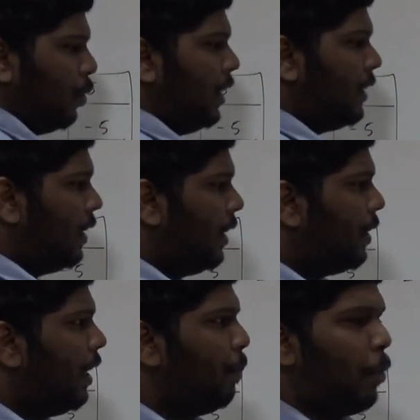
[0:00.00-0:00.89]
this
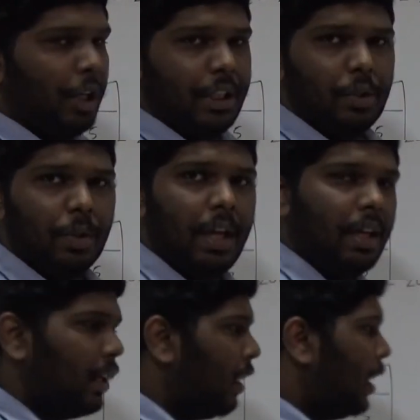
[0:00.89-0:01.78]
3 points.
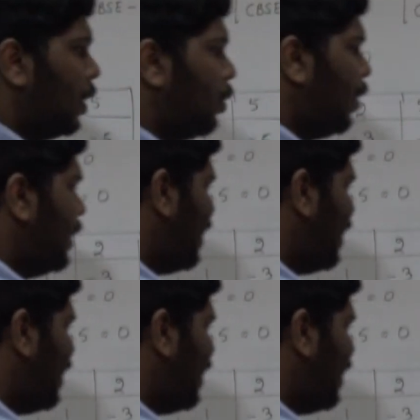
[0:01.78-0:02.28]
Okay. So what is the